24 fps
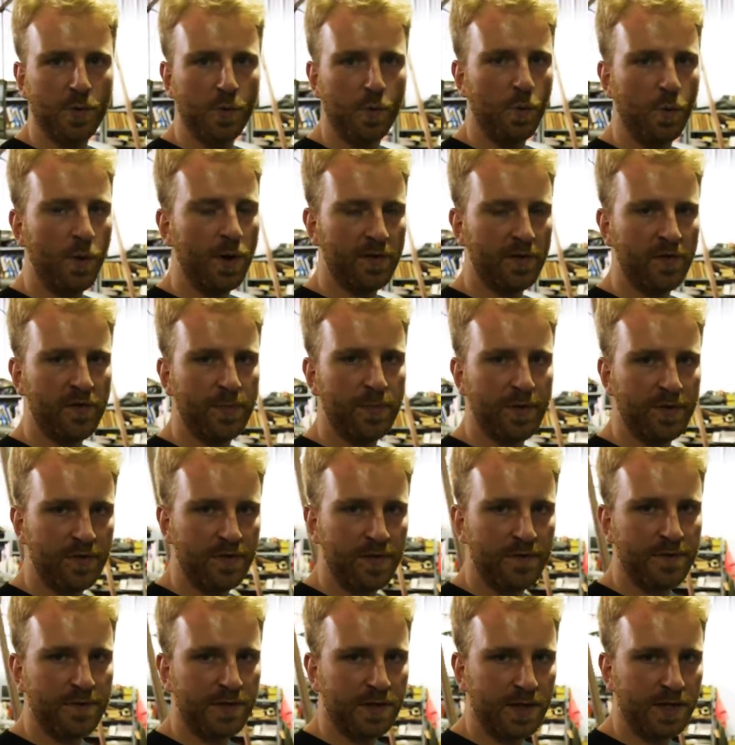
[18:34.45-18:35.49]
what
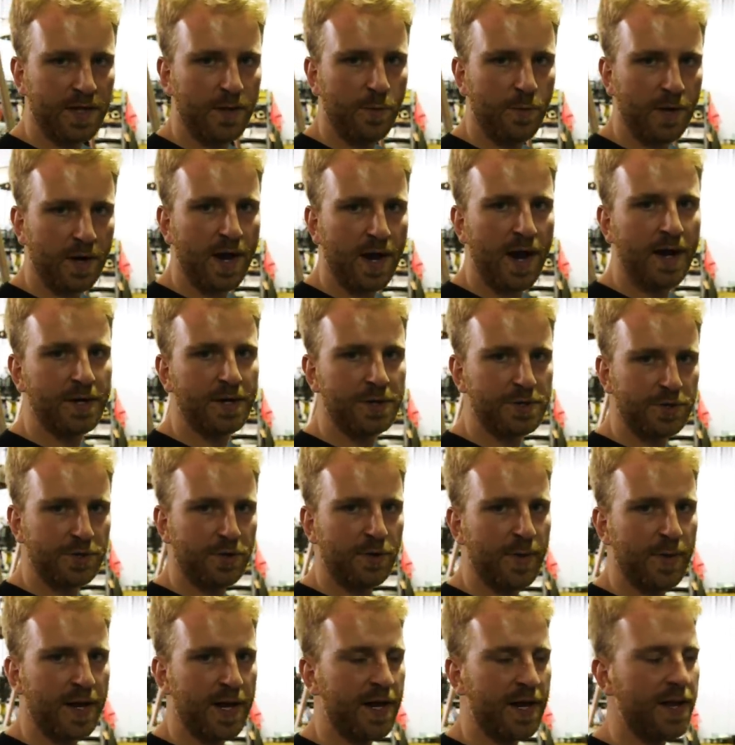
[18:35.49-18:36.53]
specifically, what kind of
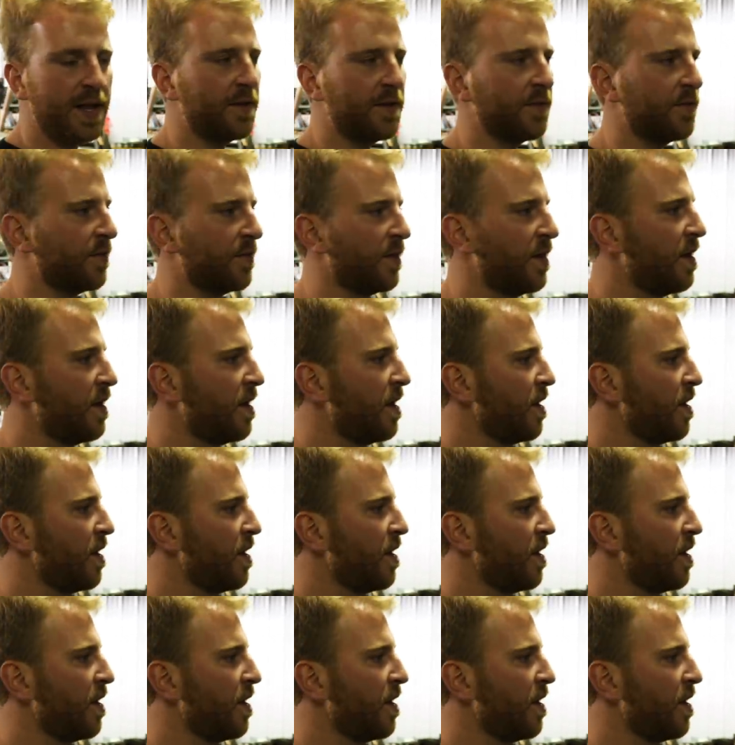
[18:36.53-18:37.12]
Sherman it is.